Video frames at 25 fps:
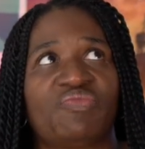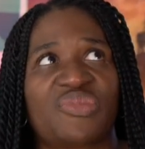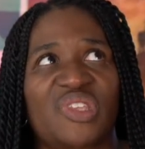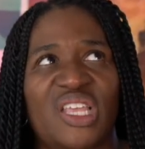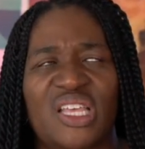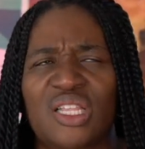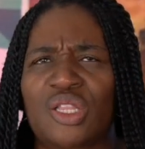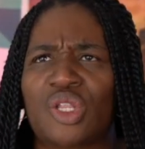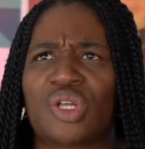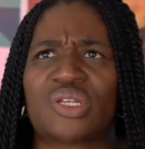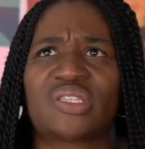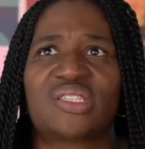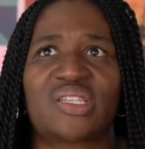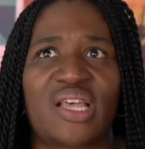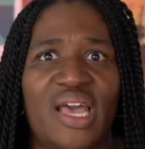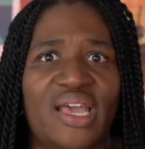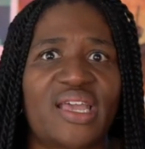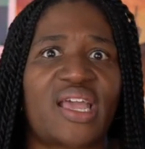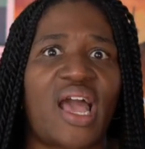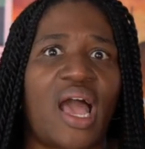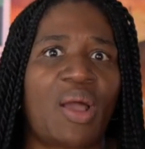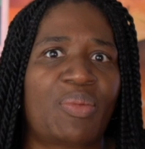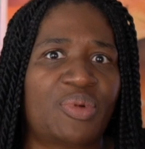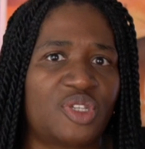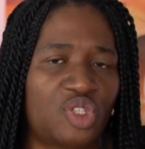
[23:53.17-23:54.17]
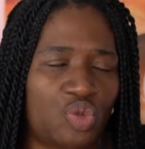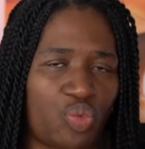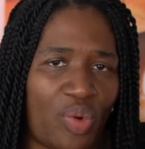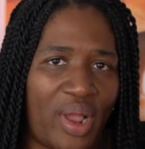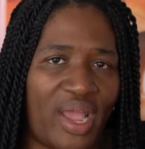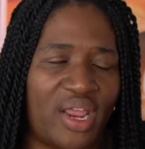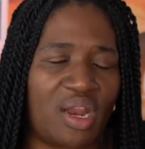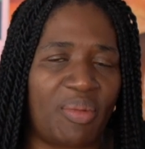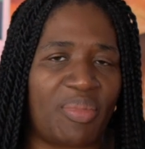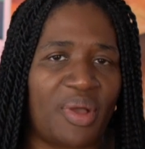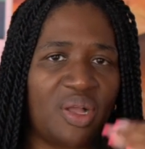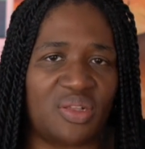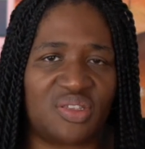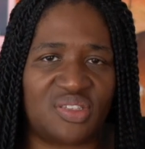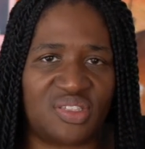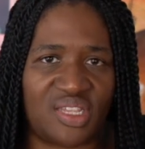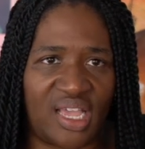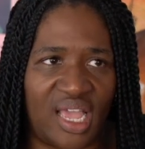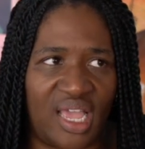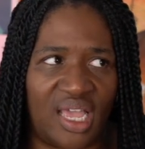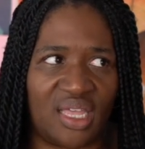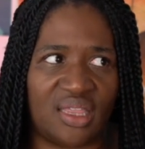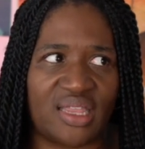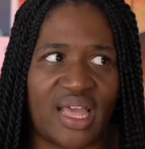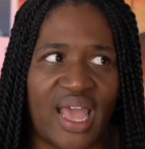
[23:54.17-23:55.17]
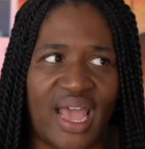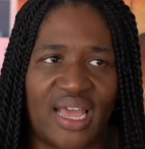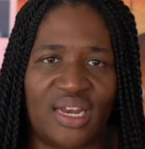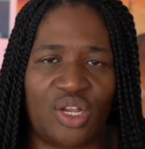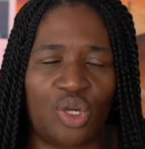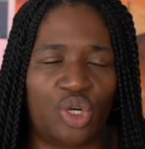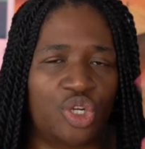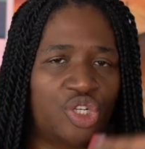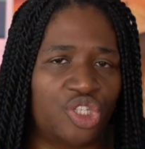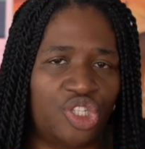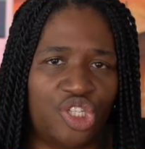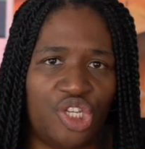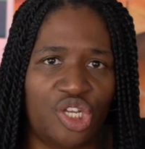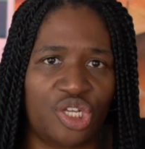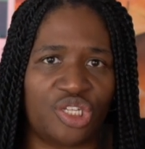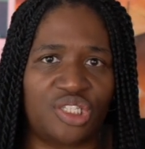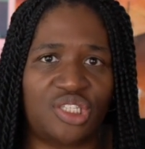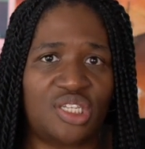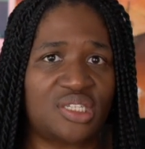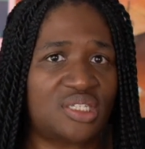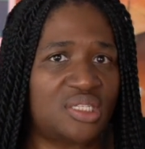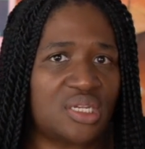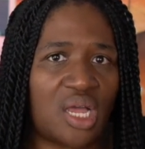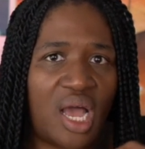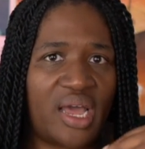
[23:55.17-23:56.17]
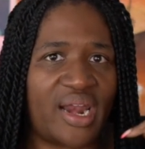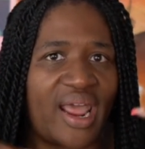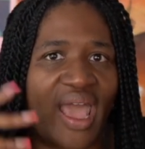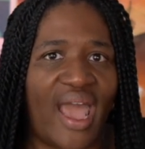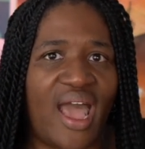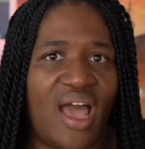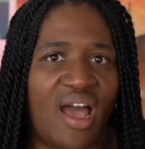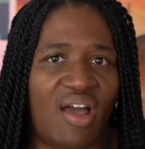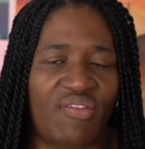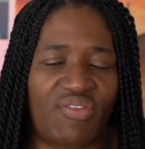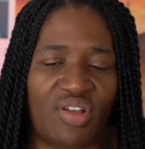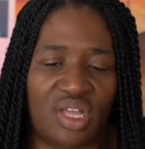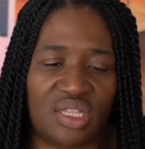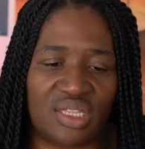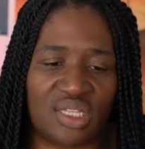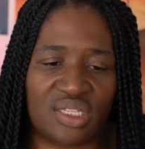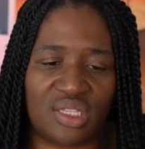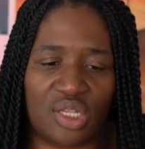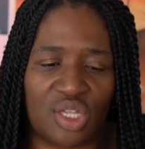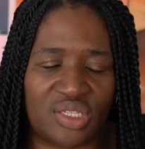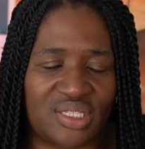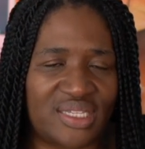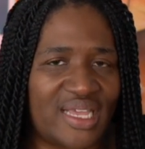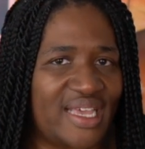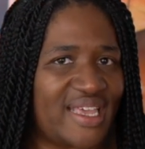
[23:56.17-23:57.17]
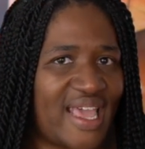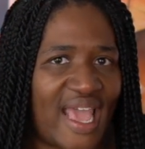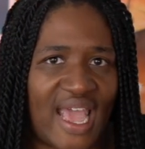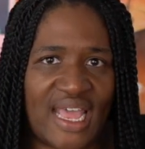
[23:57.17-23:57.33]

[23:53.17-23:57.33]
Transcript: it looks like I was right about saying that Unyuk does not have looks like